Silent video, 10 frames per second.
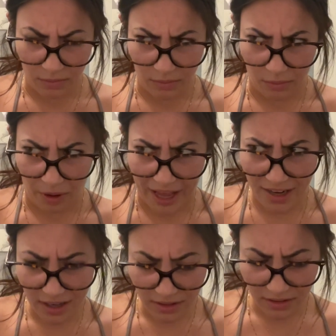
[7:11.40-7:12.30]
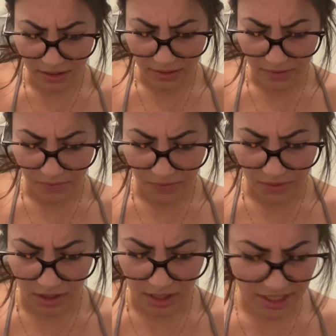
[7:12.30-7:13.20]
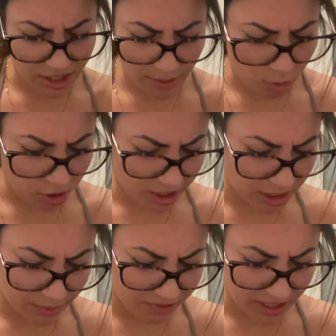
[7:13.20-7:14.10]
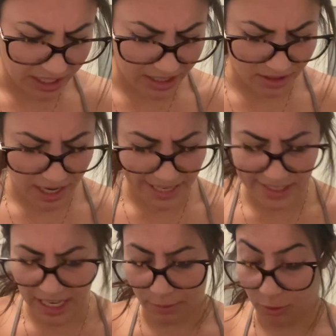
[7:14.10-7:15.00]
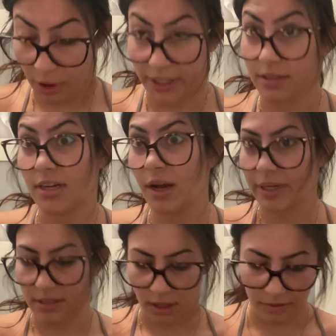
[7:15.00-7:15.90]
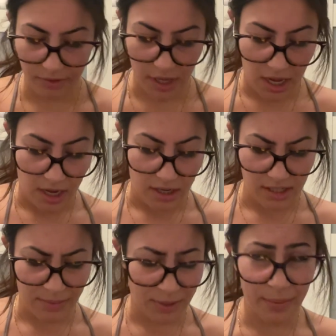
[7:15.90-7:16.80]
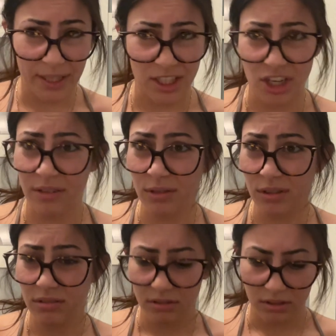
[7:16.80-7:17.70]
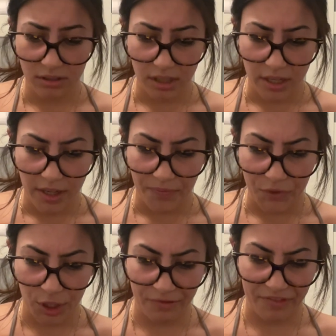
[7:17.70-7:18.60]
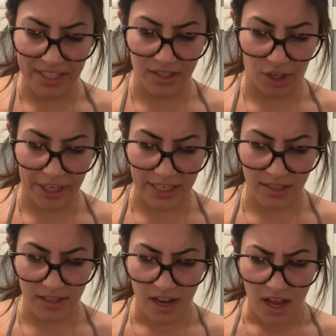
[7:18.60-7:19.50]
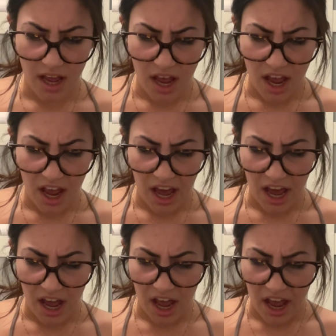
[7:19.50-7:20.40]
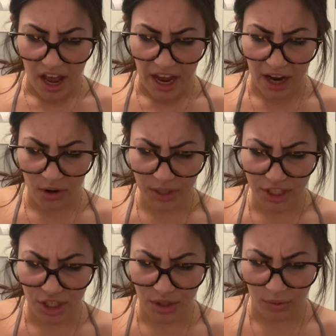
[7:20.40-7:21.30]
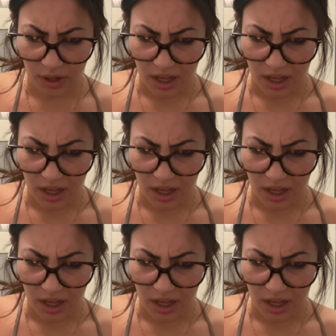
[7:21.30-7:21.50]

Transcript: When? Yesterday morning on the pavilion, I said before I could stop myself. Something about the general? Her face darkened. How did you...